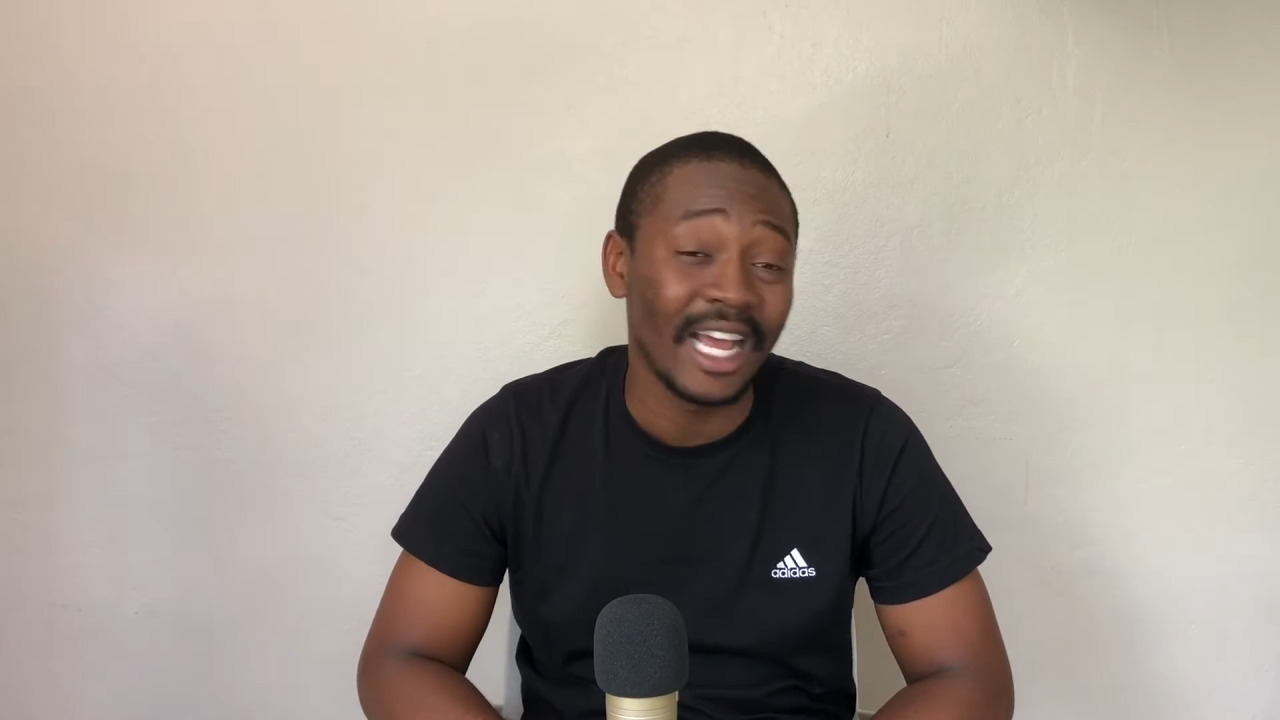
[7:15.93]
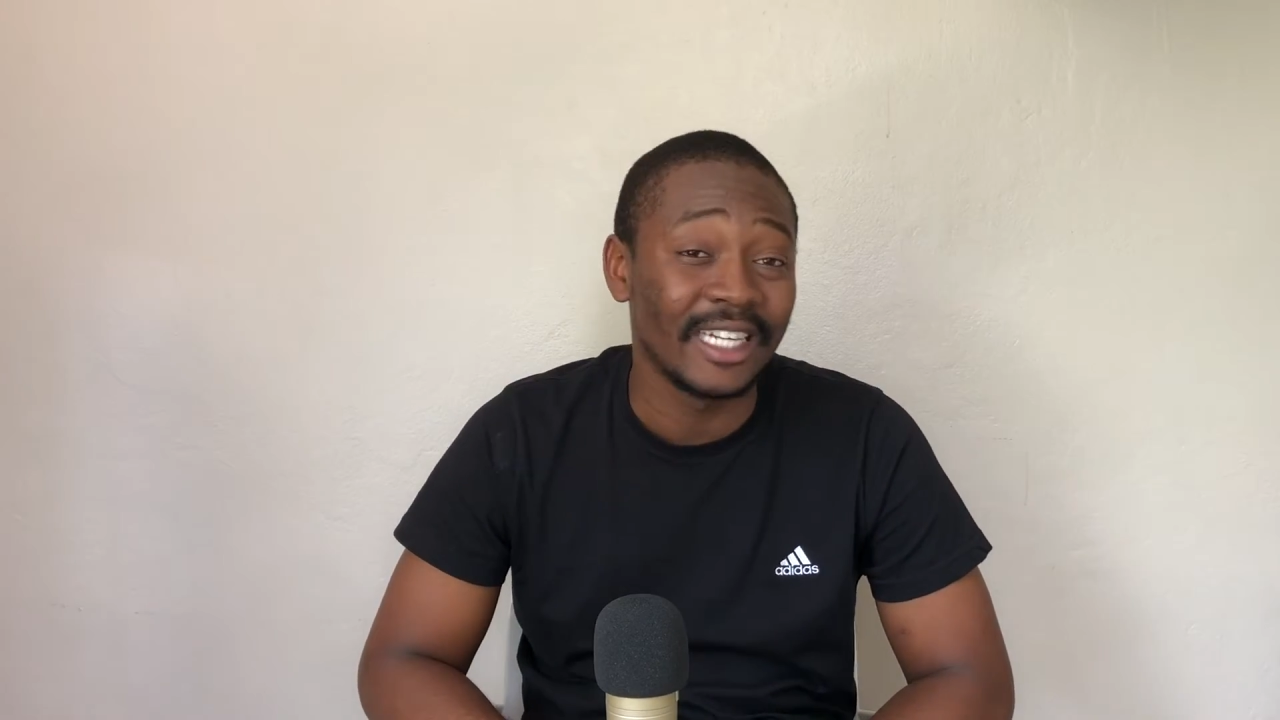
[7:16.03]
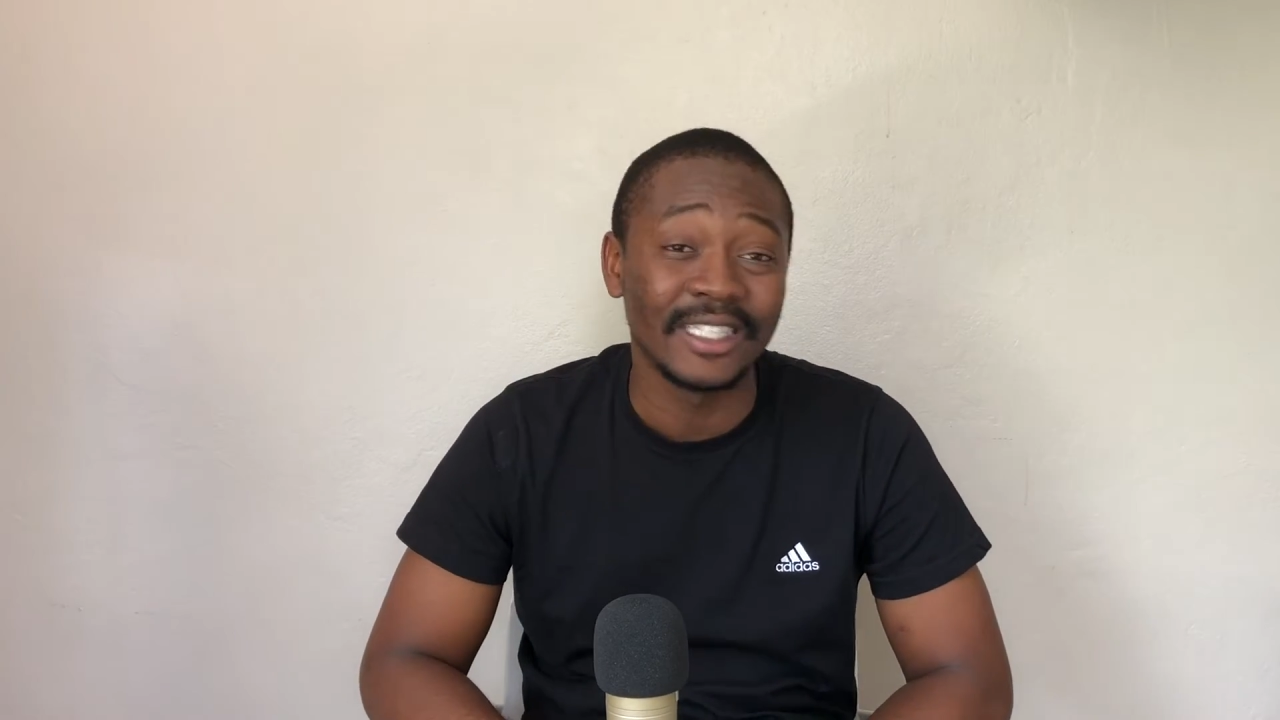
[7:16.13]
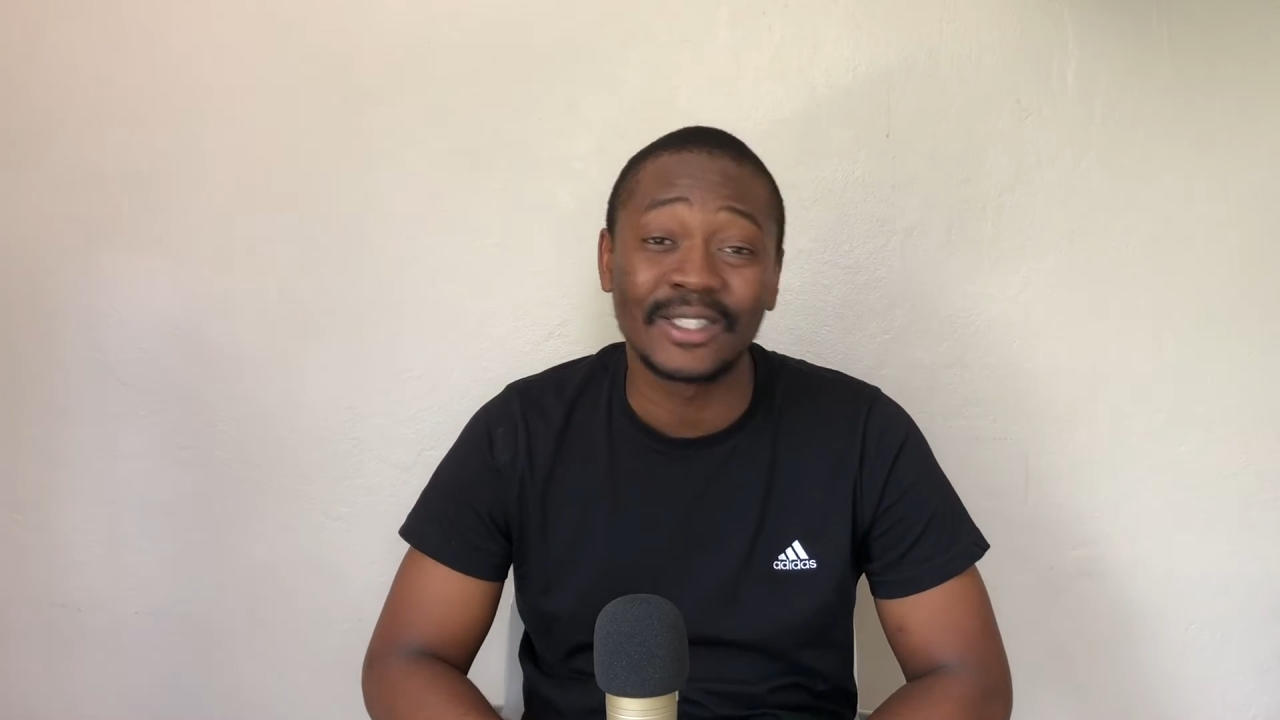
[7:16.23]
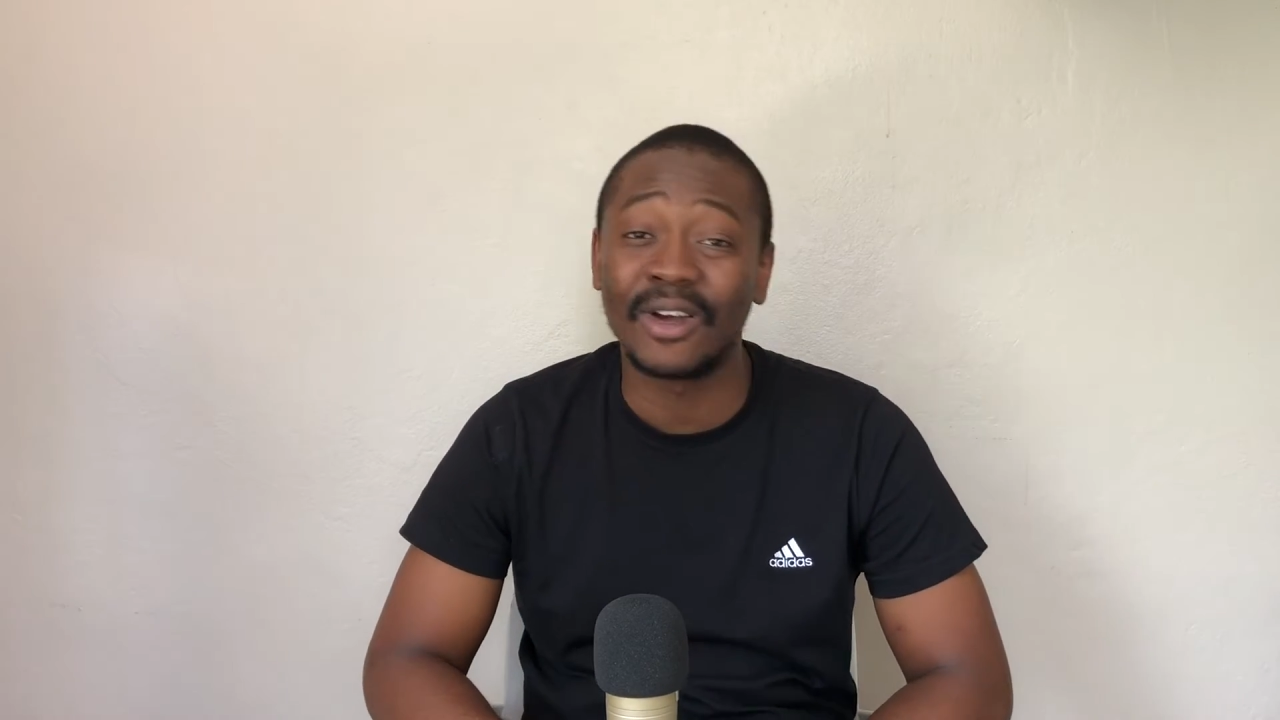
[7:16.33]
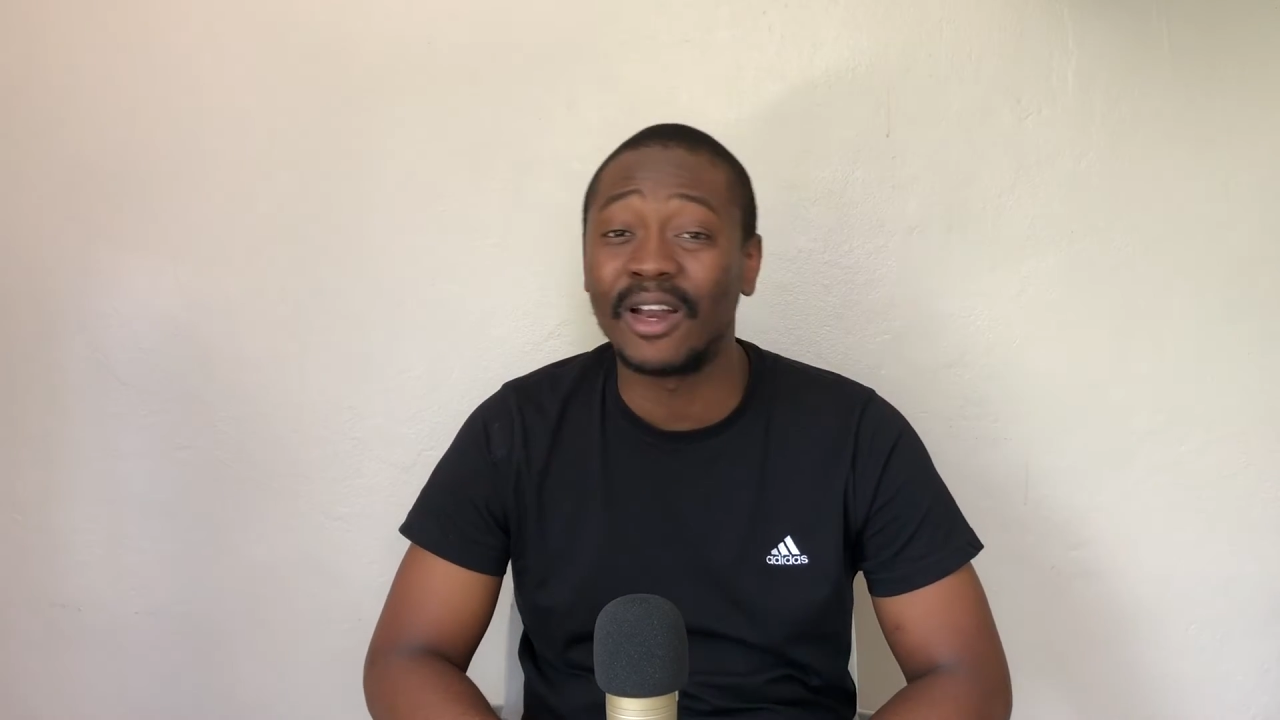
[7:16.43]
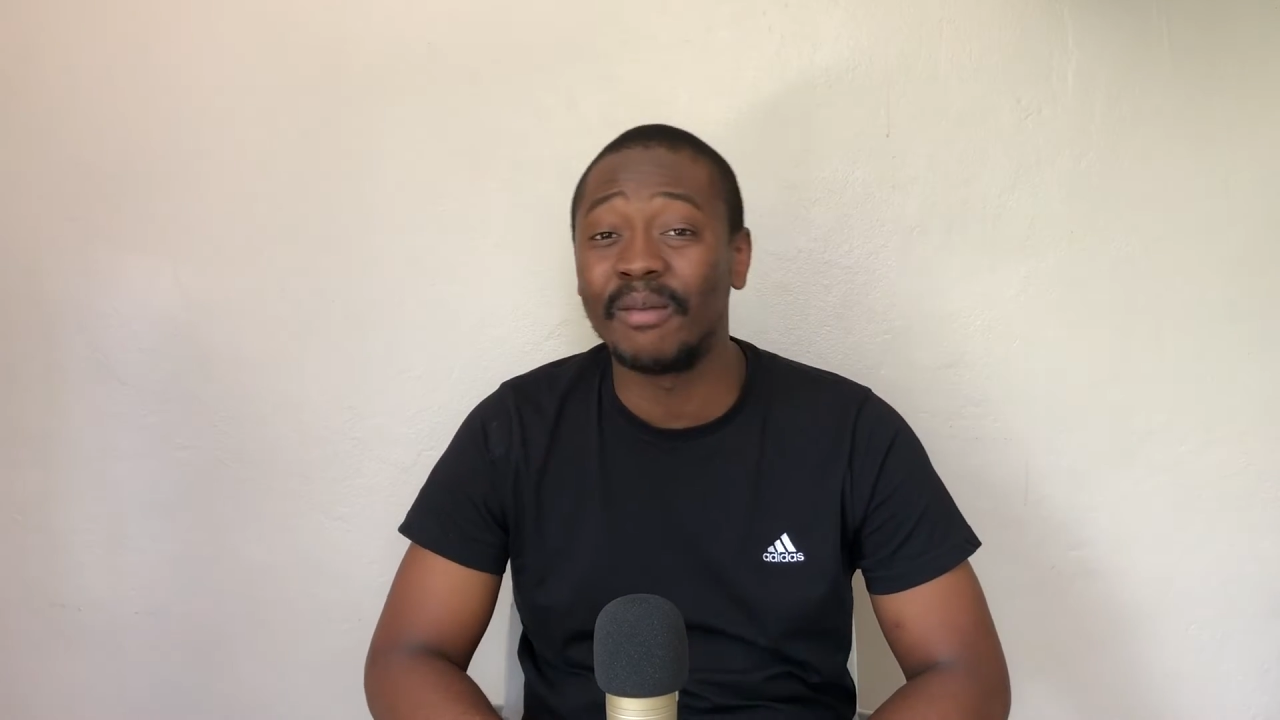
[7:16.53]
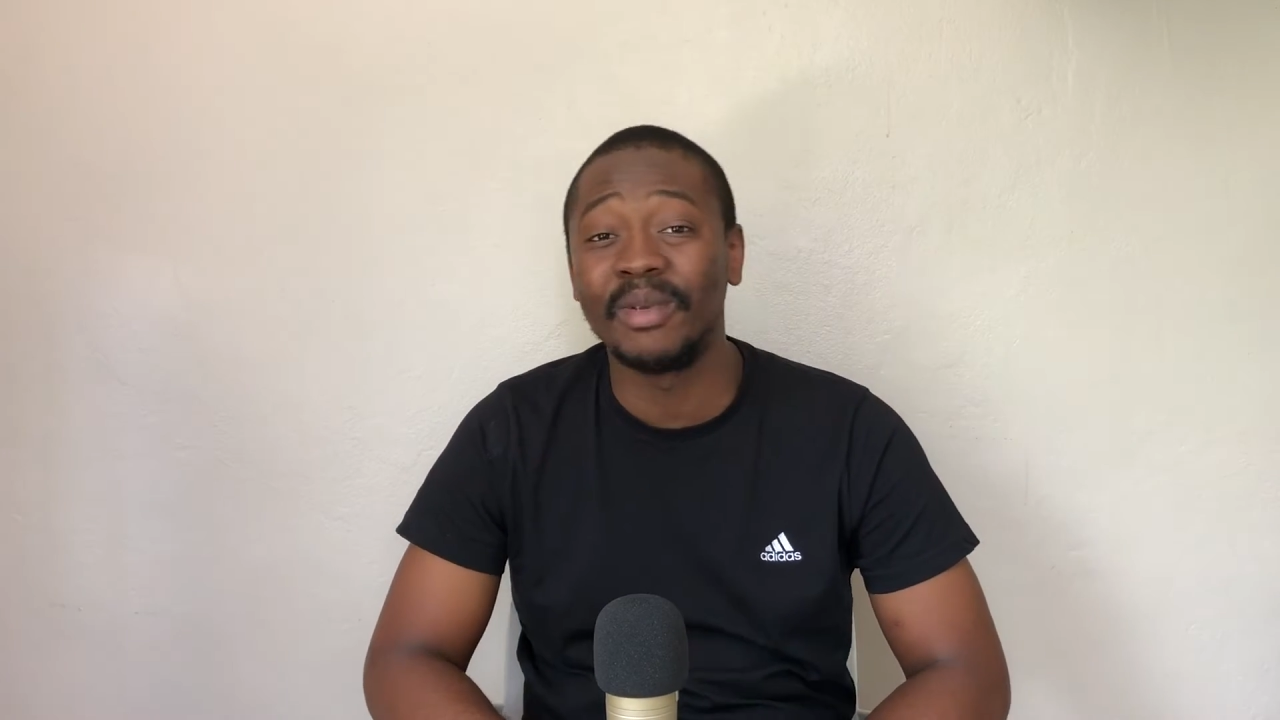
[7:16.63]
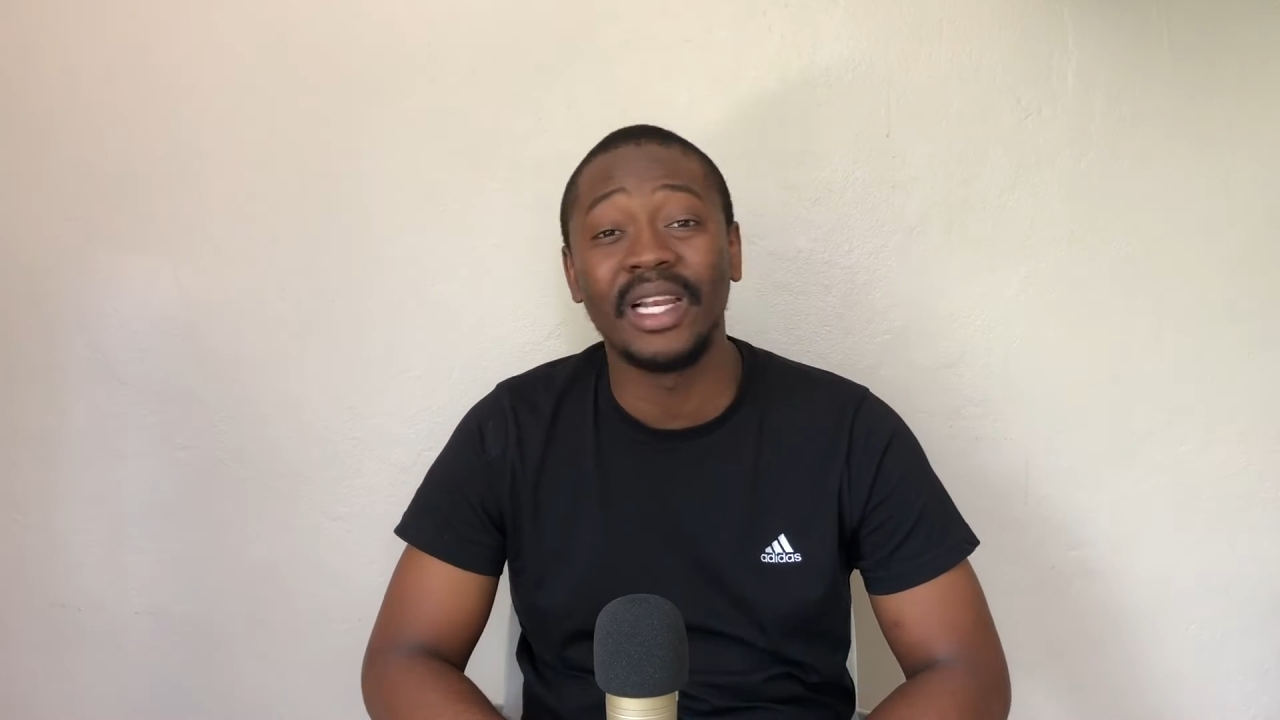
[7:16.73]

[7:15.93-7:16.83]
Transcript: and it's gonna be